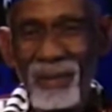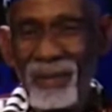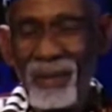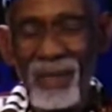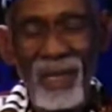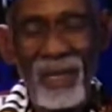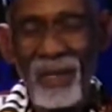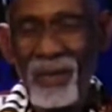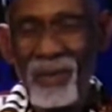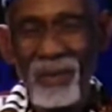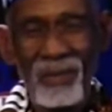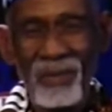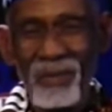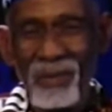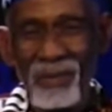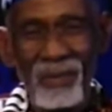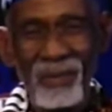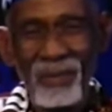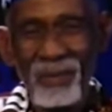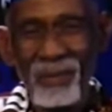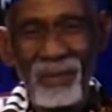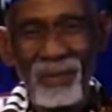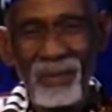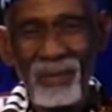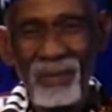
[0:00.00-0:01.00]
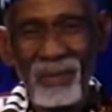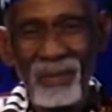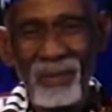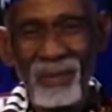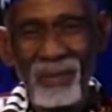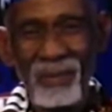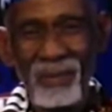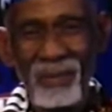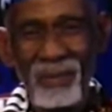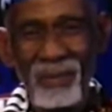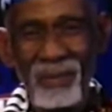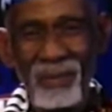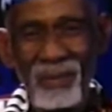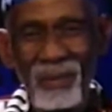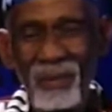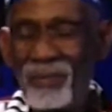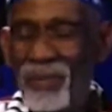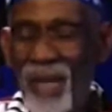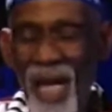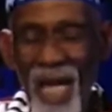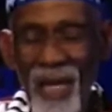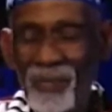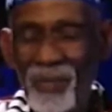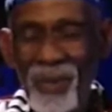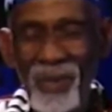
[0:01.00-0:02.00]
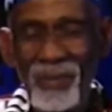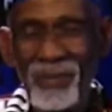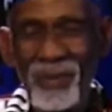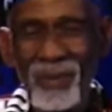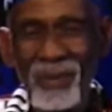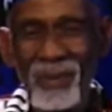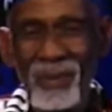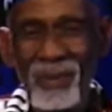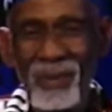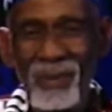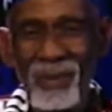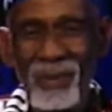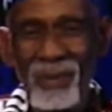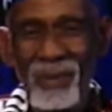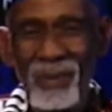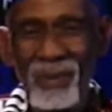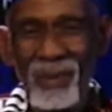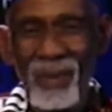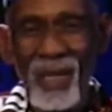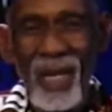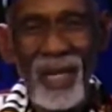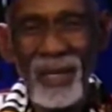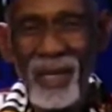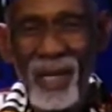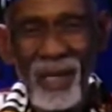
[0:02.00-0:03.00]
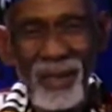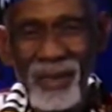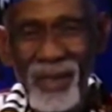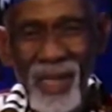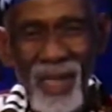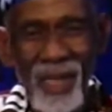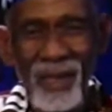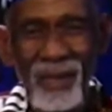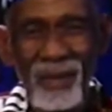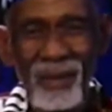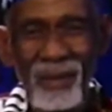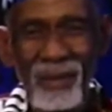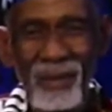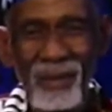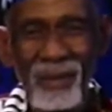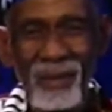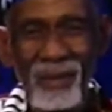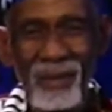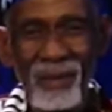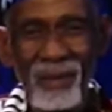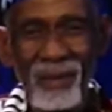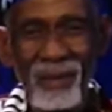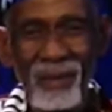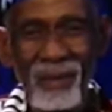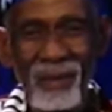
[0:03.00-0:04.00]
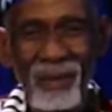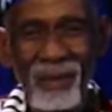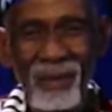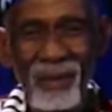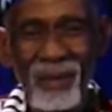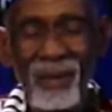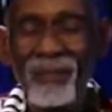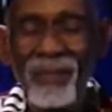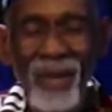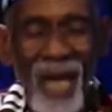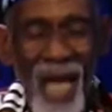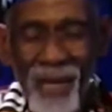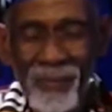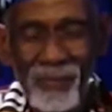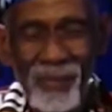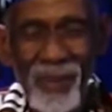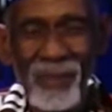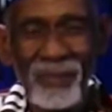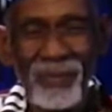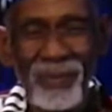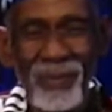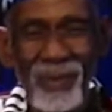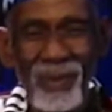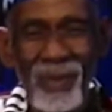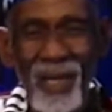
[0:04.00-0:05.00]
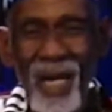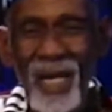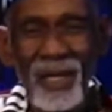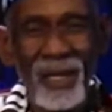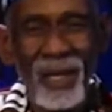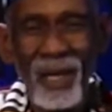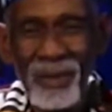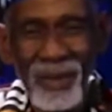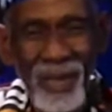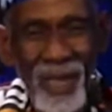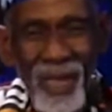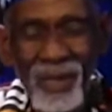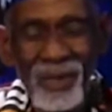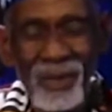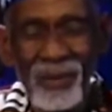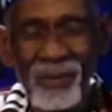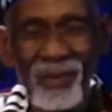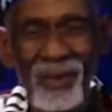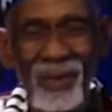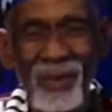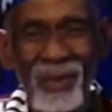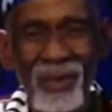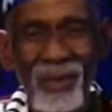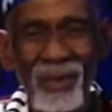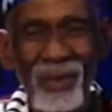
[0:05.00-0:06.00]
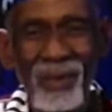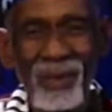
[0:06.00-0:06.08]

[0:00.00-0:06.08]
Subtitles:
No, black people are not dead. Black people are not ignorant.